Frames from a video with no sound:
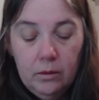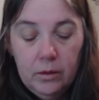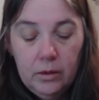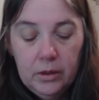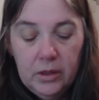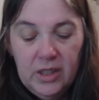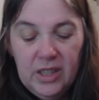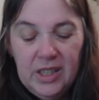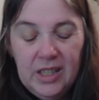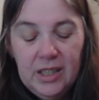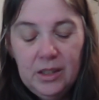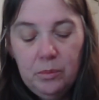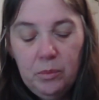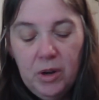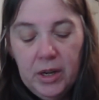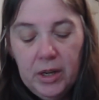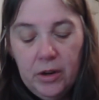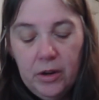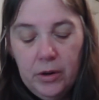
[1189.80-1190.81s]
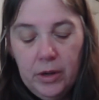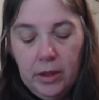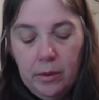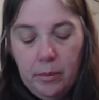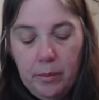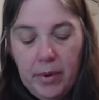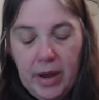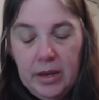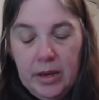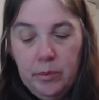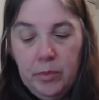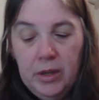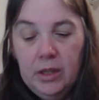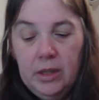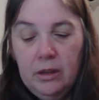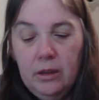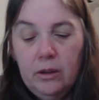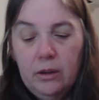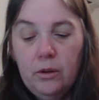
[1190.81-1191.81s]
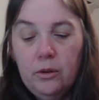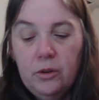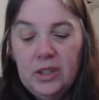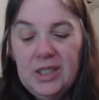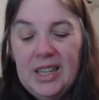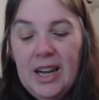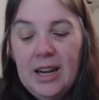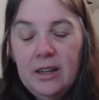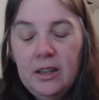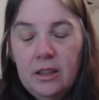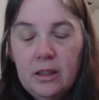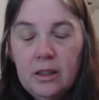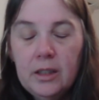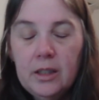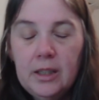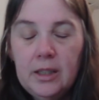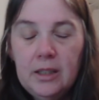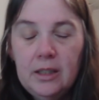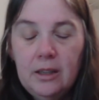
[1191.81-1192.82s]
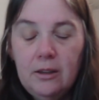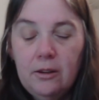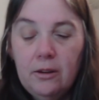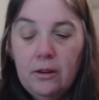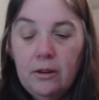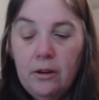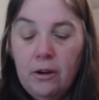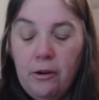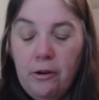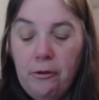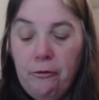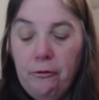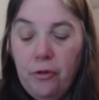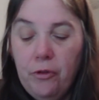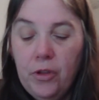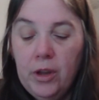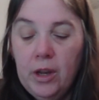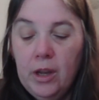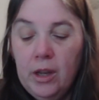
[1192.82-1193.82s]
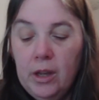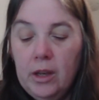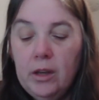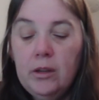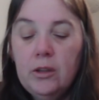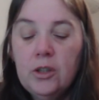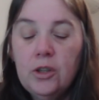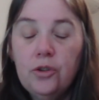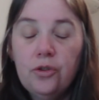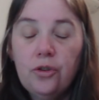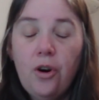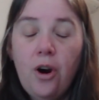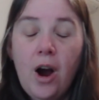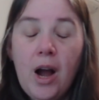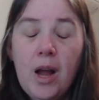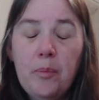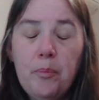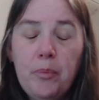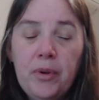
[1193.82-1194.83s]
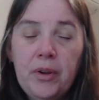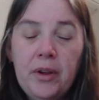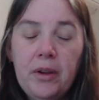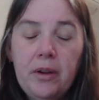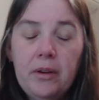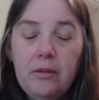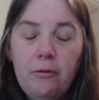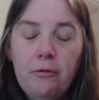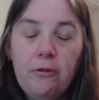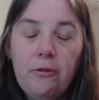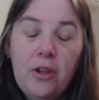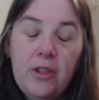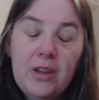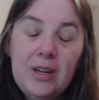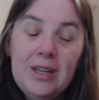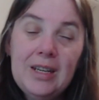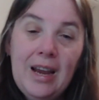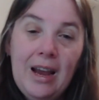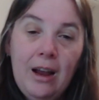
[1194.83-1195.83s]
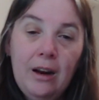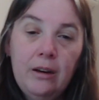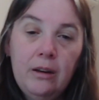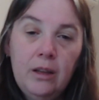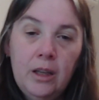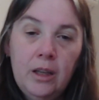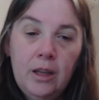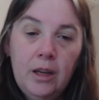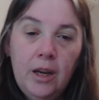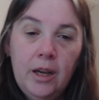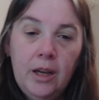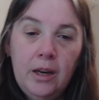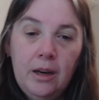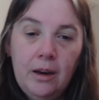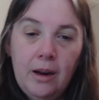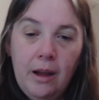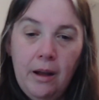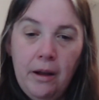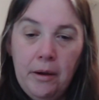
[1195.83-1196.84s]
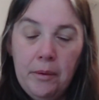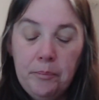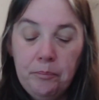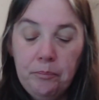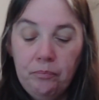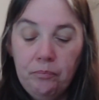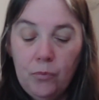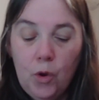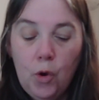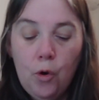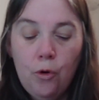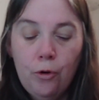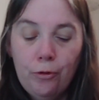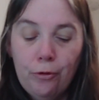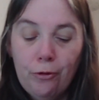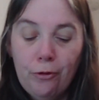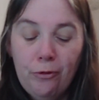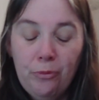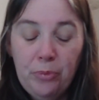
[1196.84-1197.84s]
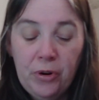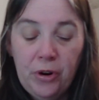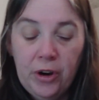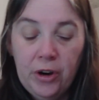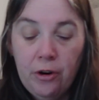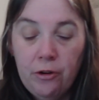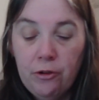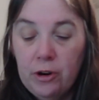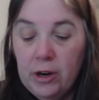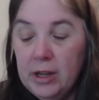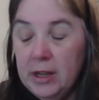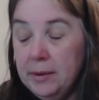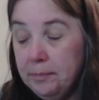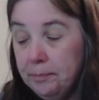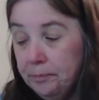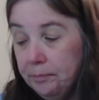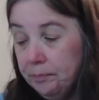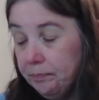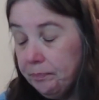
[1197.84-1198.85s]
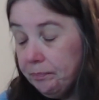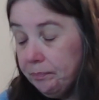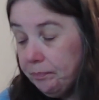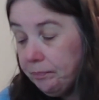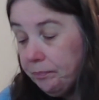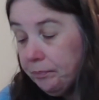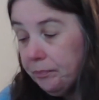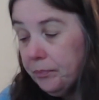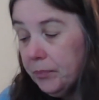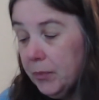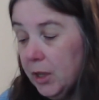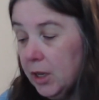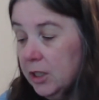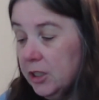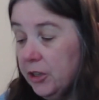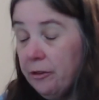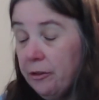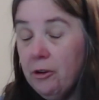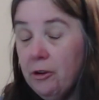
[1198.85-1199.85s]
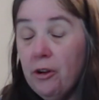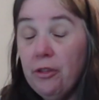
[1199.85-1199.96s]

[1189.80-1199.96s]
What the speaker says: So this might go in the maybe, or down in the list of the to try, but further down in order of priority. So I've got